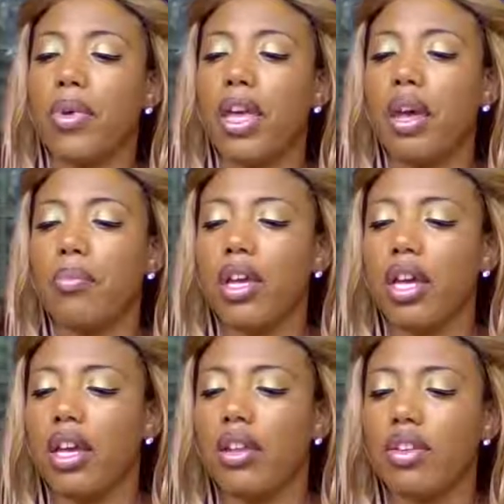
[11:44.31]
Be at
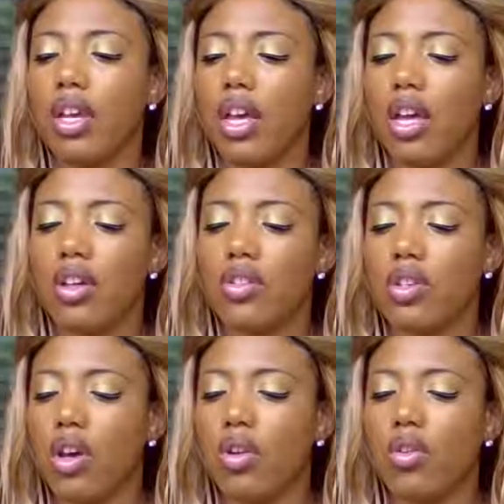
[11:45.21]
peace.
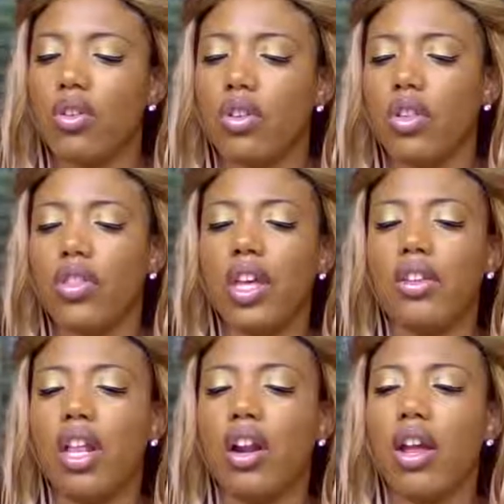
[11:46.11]
So the
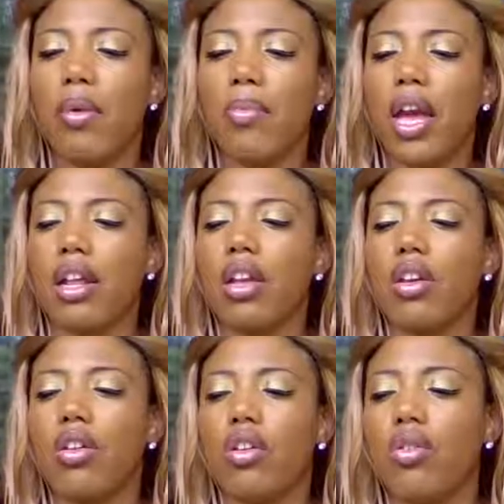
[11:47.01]
things that are impacting
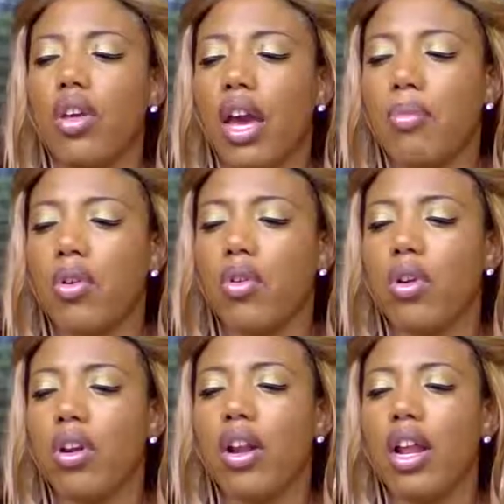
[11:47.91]
you,
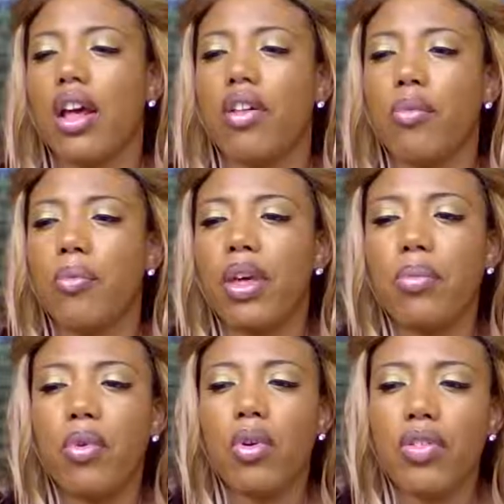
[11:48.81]
Capricorn, are not other
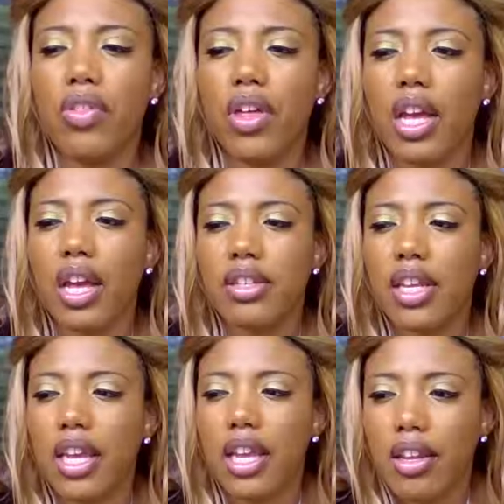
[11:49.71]
people or things.
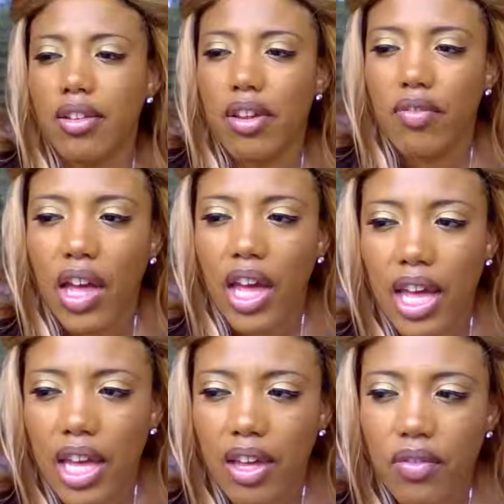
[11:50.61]
It is
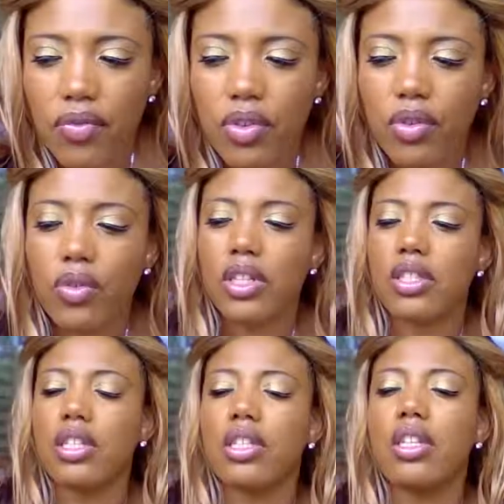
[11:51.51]
divine
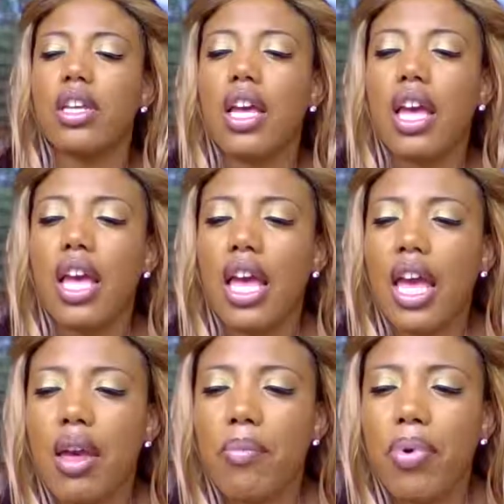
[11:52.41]
influences
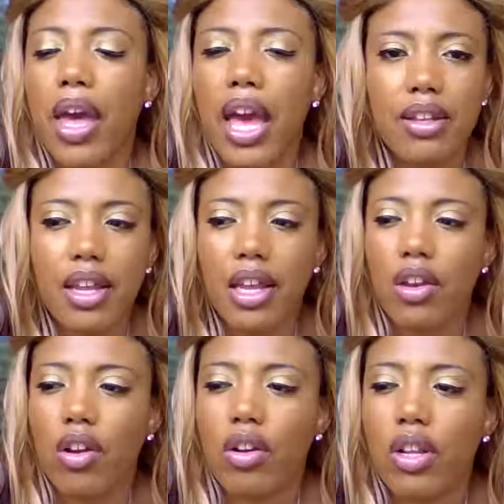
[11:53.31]
impacting
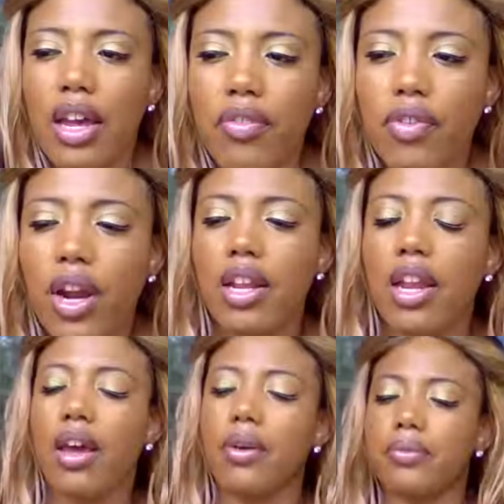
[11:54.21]
your life right now.